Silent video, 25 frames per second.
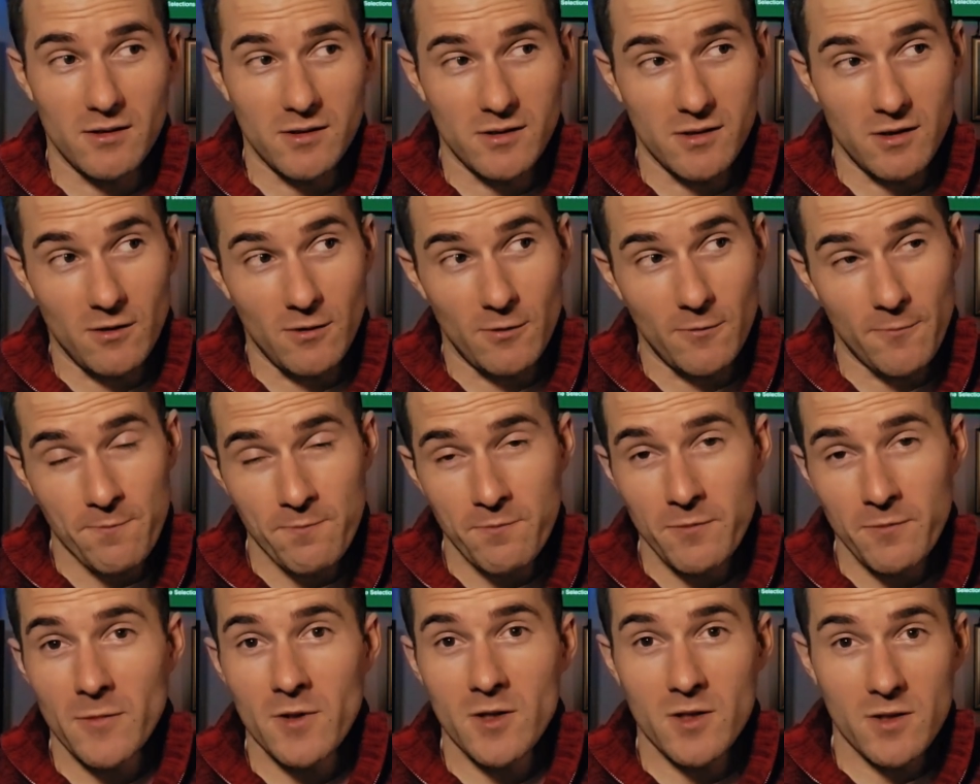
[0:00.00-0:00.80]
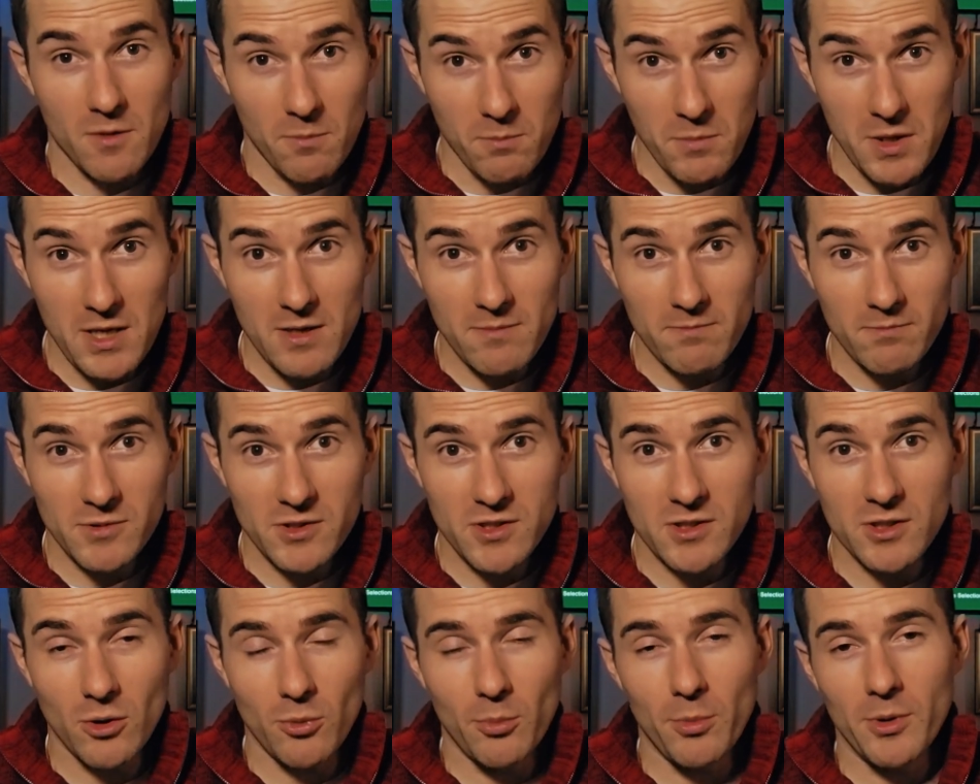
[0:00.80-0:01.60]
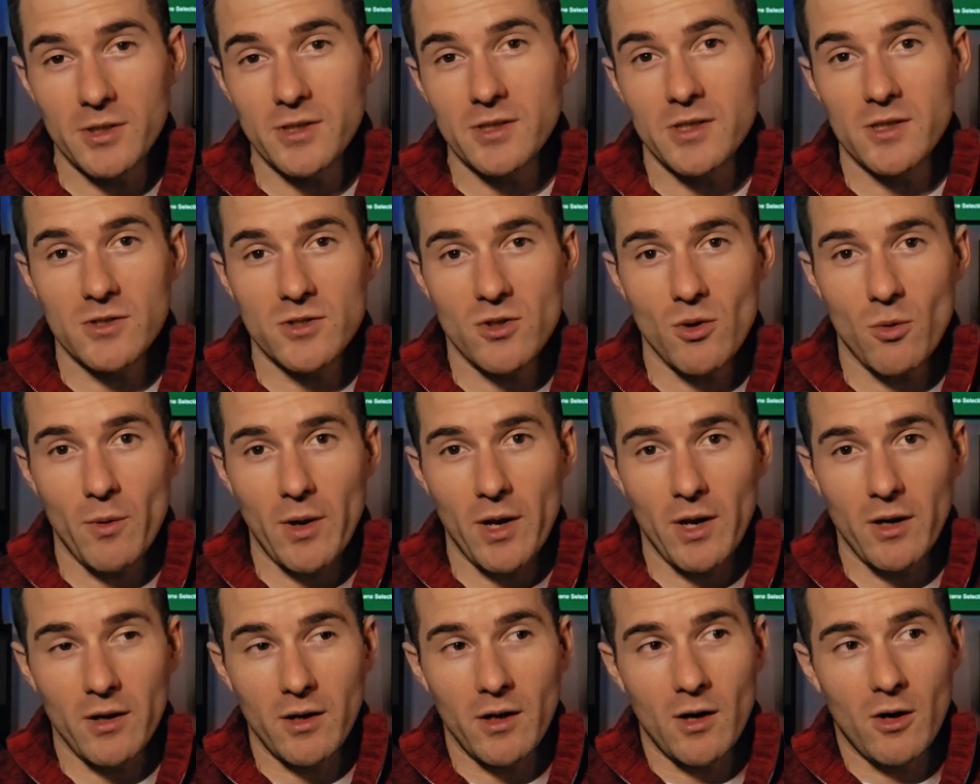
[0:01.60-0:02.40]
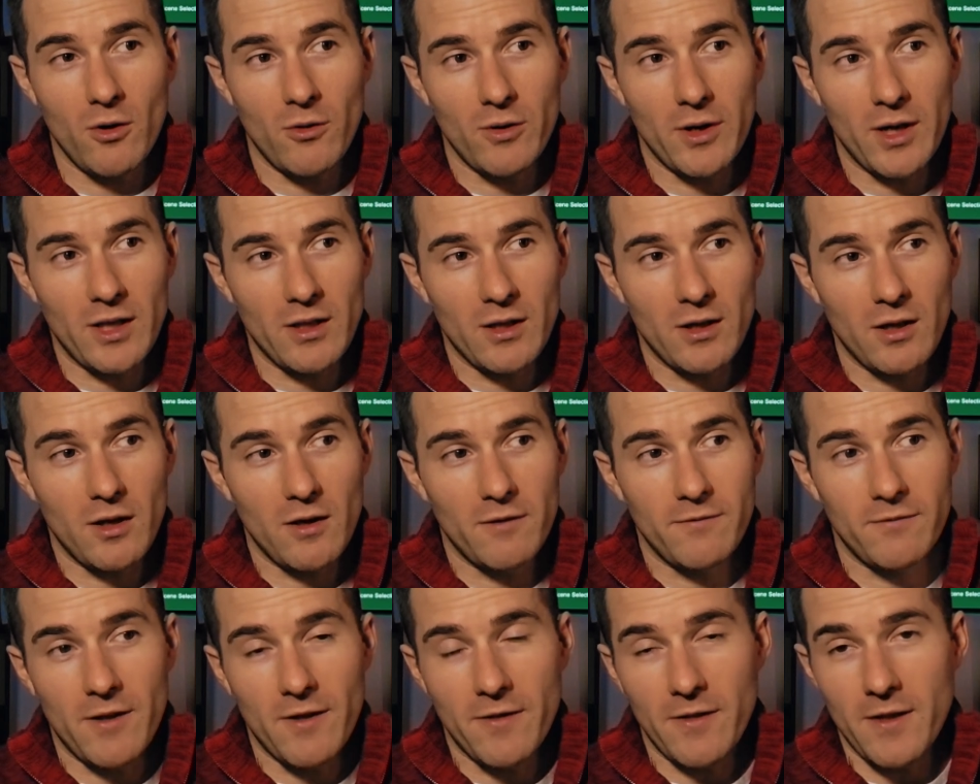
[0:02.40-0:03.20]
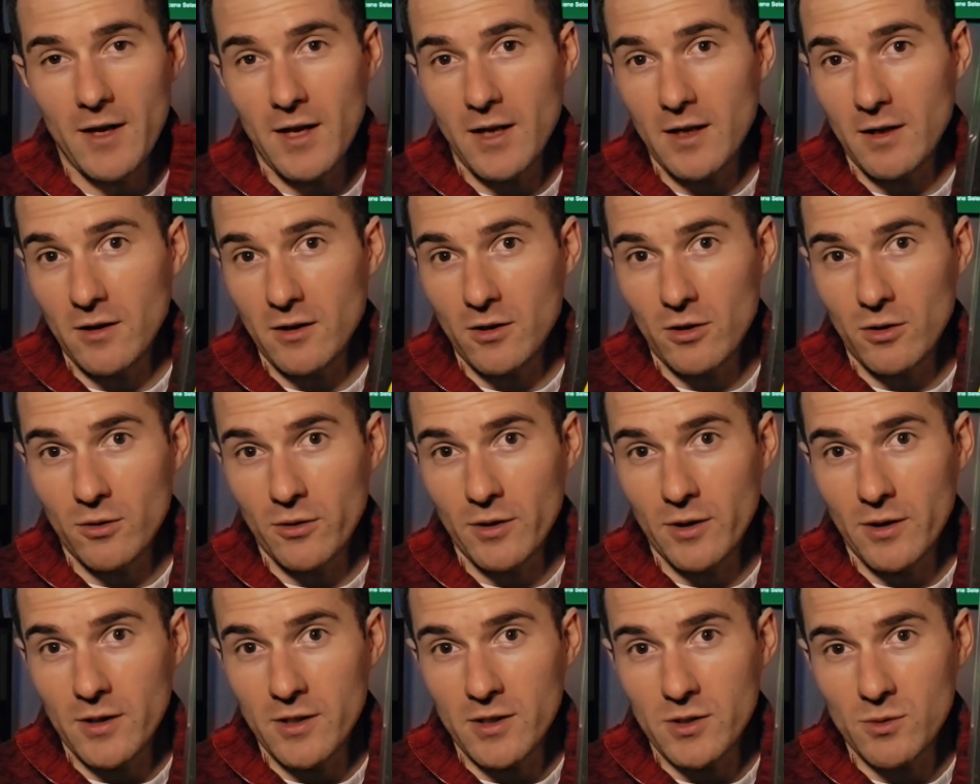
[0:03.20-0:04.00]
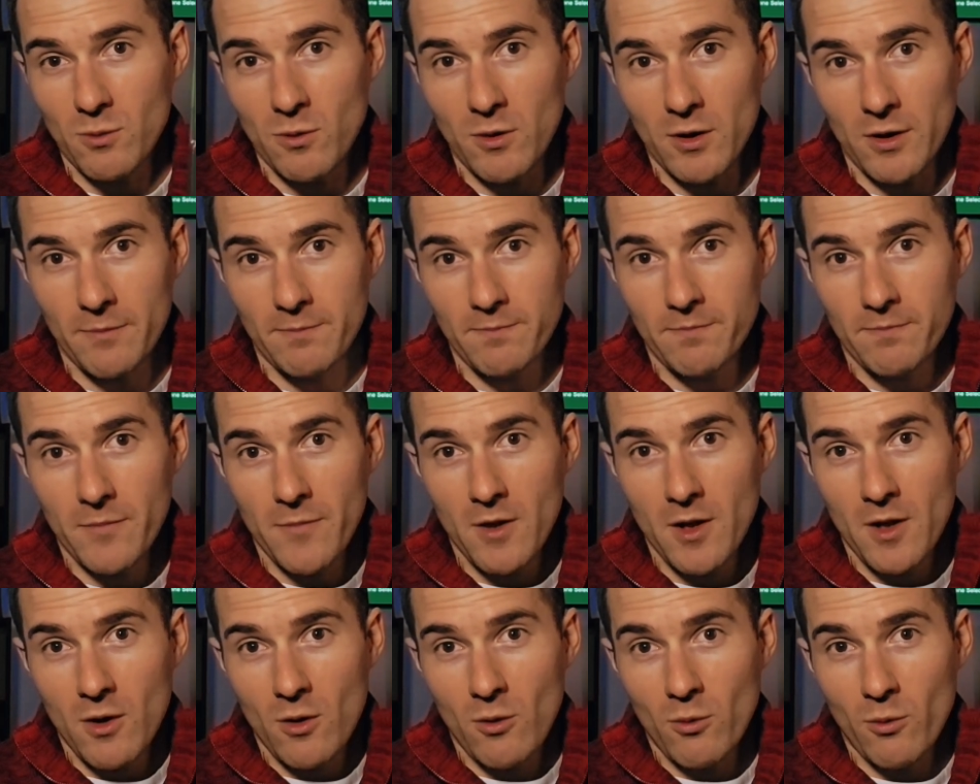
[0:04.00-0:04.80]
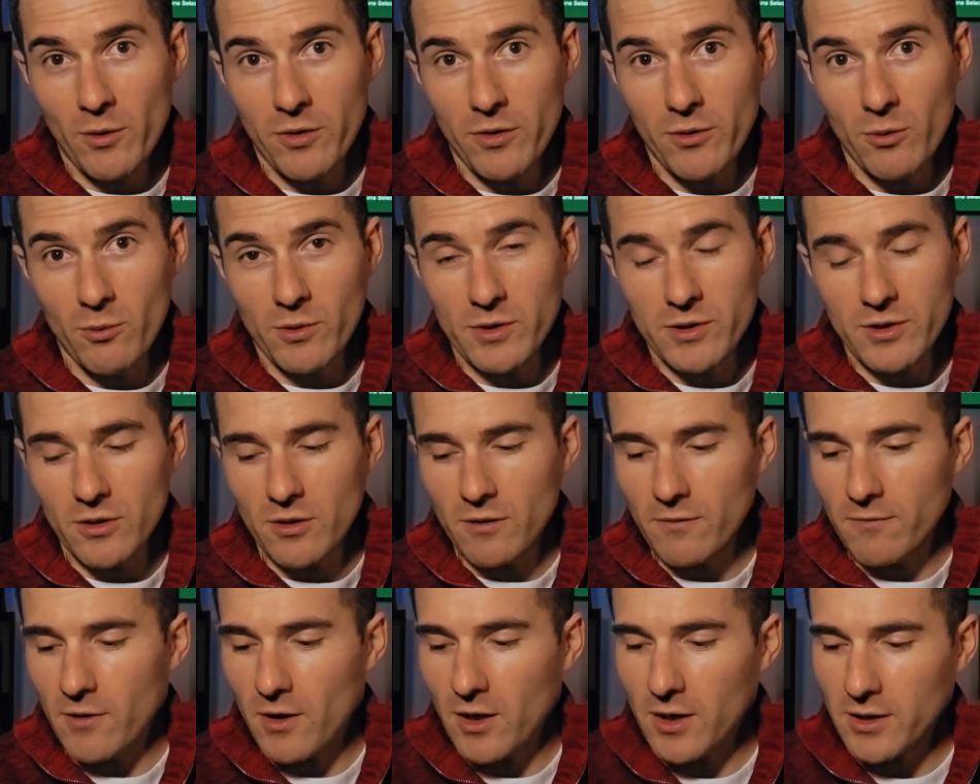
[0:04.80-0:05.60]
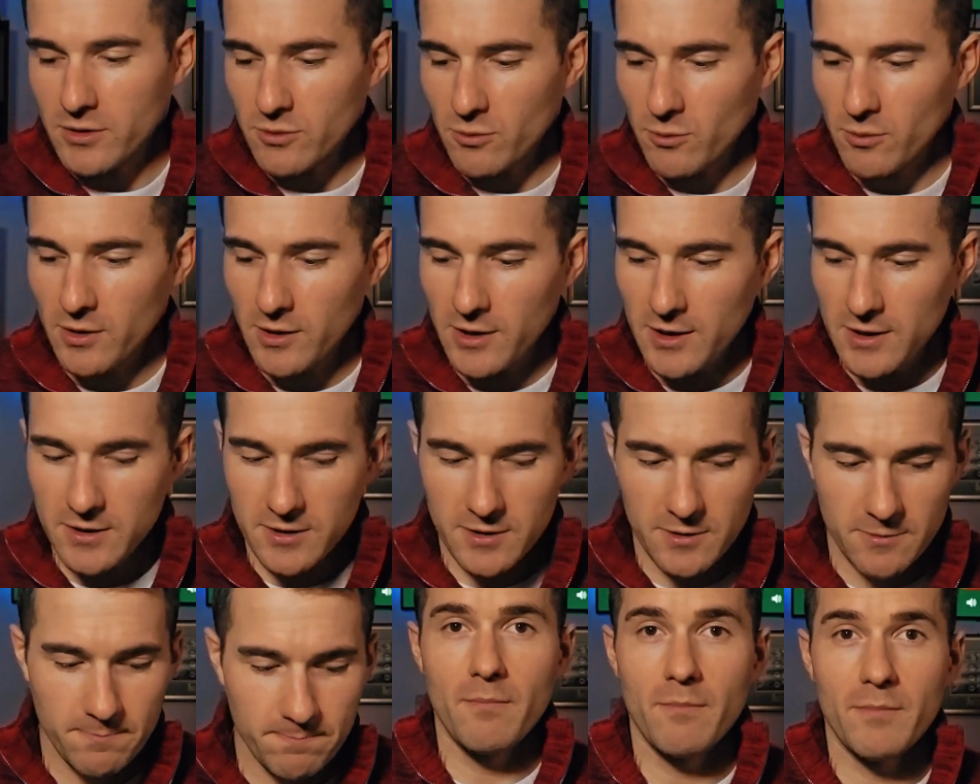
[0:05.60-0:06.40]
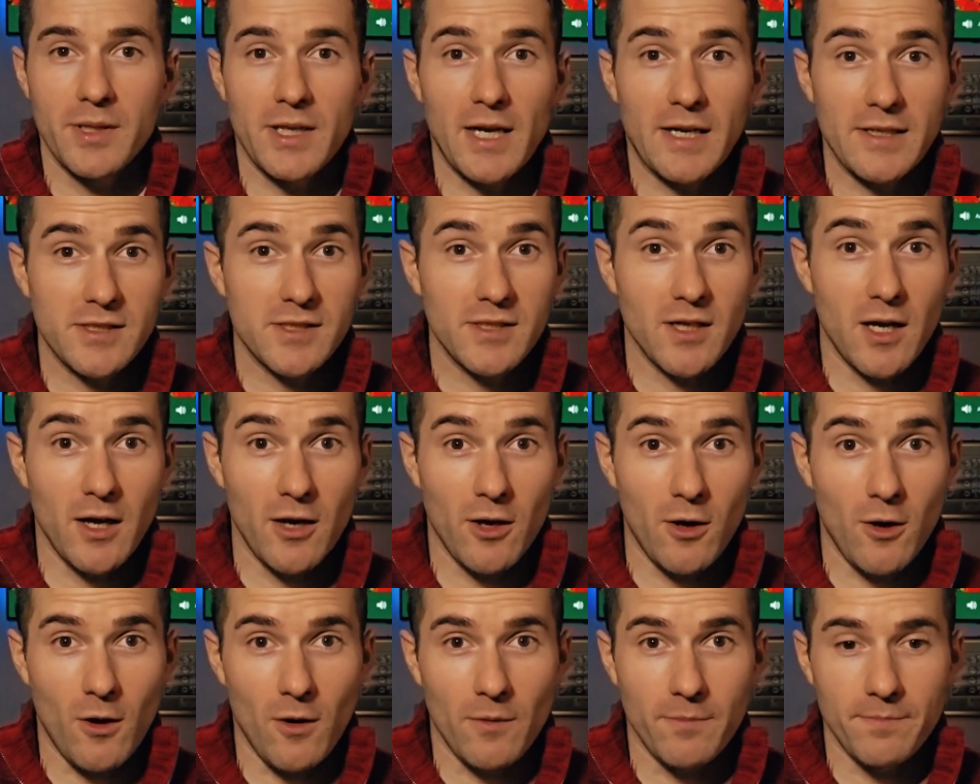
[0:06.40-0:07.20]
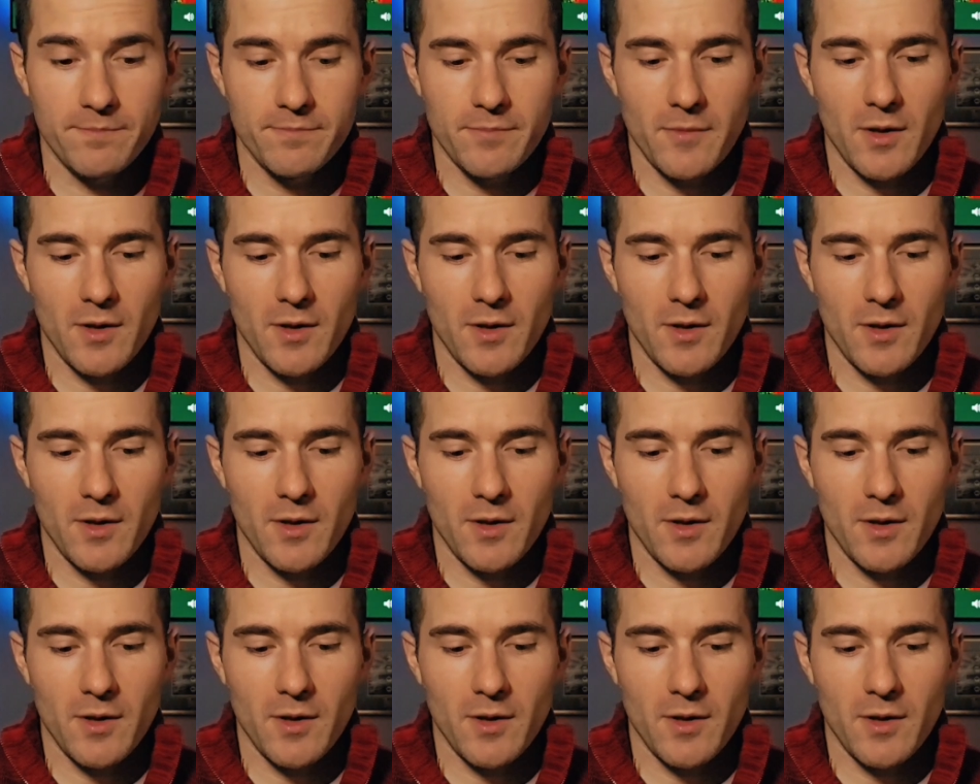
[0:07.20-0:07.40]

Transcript: So to me, steelbooks is the way to go, and I love that they included this one with the Wizard of Oz release. But that's not all.